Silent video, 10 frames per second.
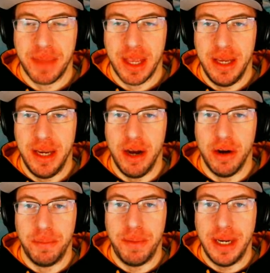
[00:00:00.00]

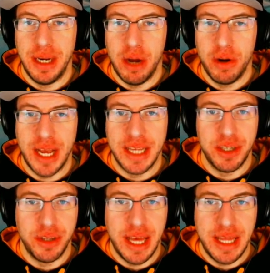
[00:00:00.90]
No, but okay,
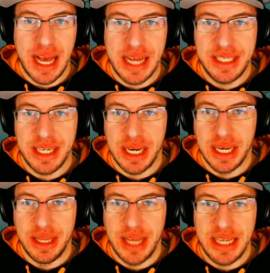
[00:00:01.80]
so
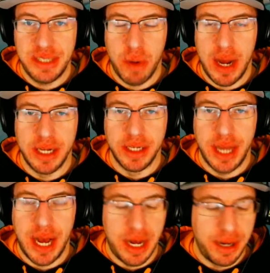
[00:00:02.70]
that's wild.
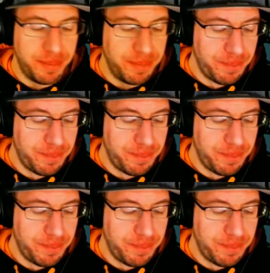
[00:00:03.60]
And